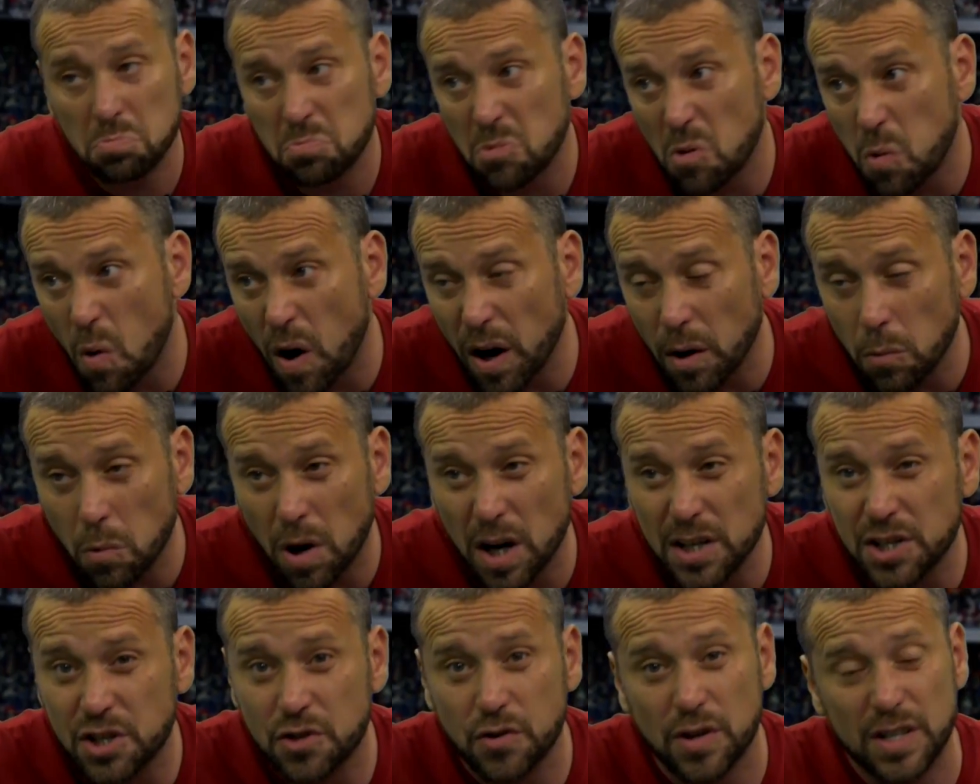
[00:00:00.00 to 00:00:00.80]
Quite a
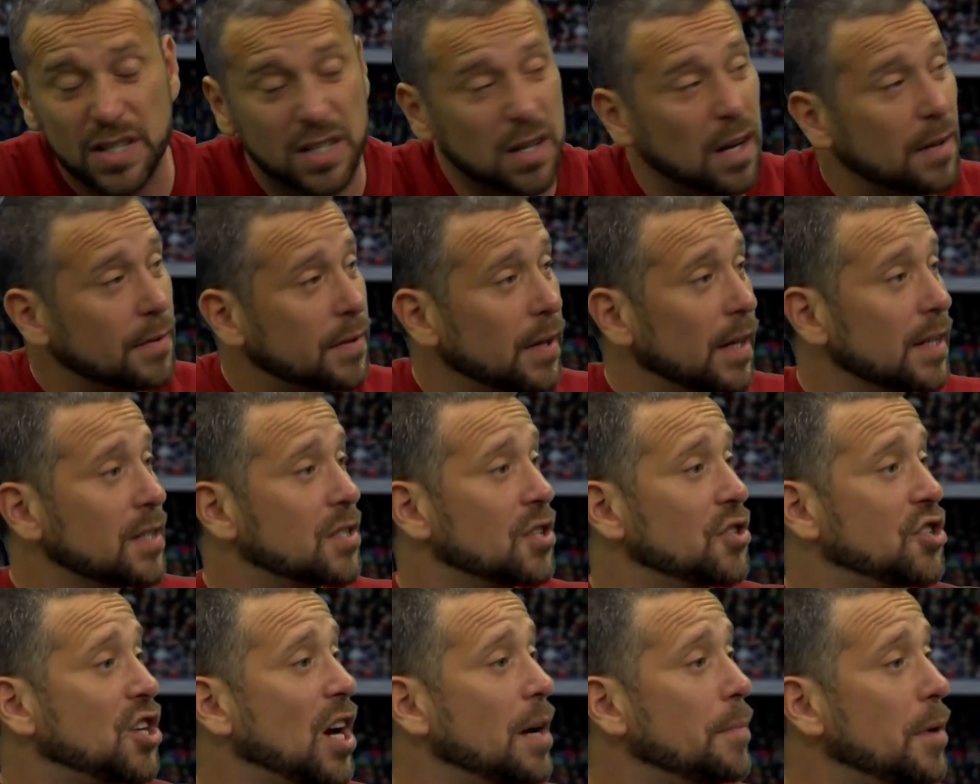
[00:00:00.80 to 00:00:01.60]
wise choice, I think. So,
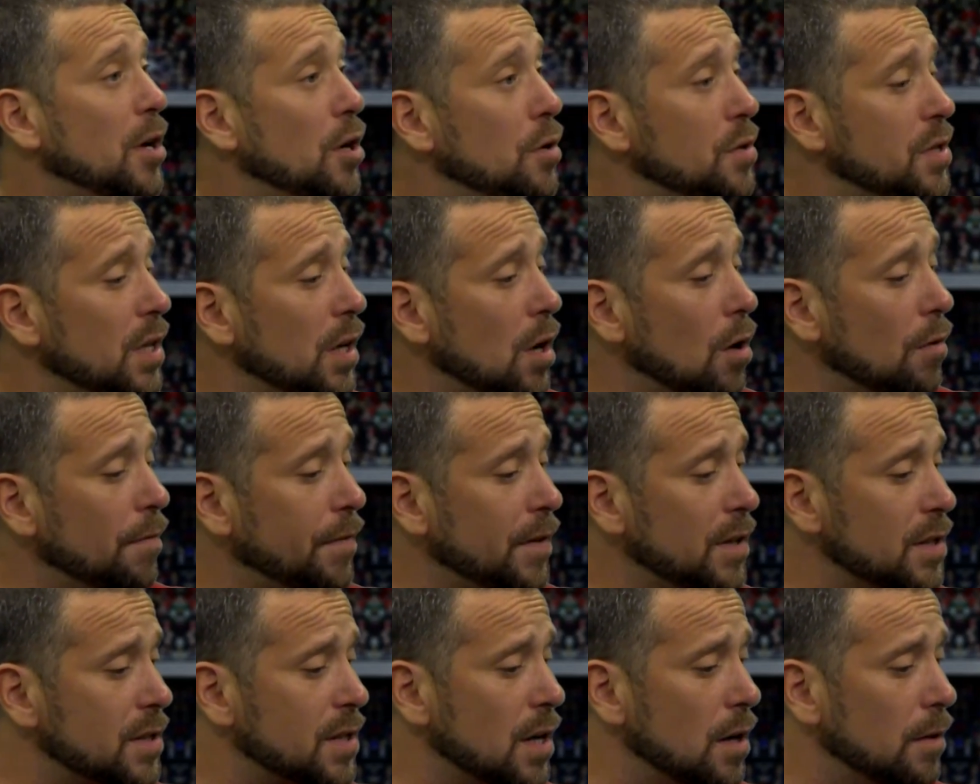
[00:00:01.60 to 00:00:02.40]
Jamie, who's in goal for
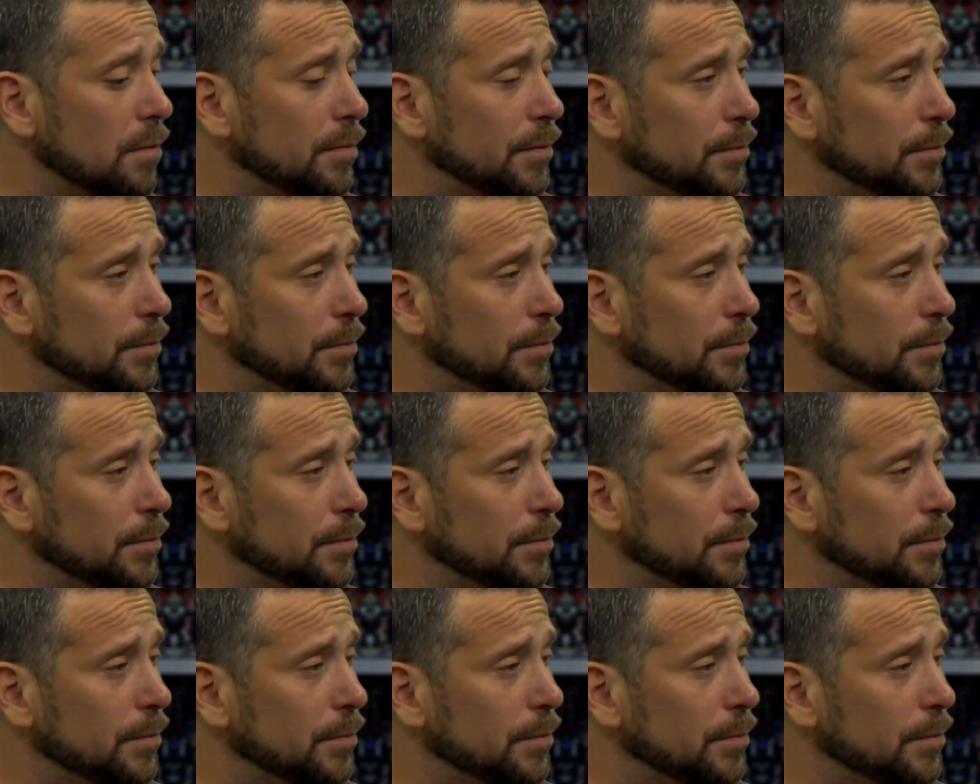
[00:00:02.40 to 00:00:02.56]
yourself?